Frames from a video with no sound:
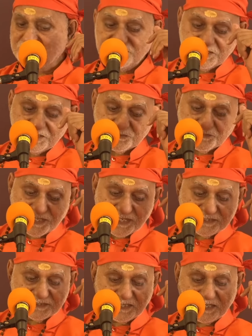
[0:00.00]
This is why
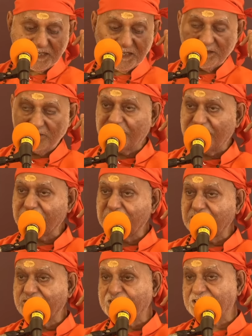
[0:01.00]
I say,
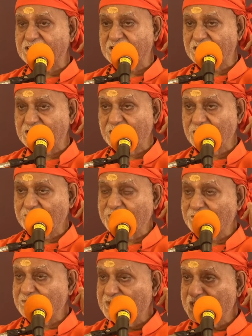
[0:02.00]
Brahmavid
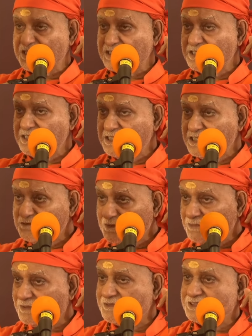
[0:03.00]

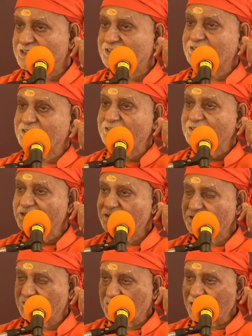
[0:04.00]
Brahmaiva Bhavati.
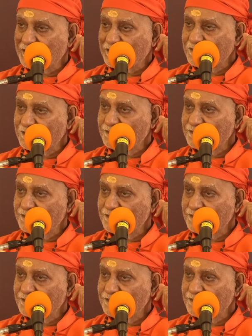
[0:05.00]
What?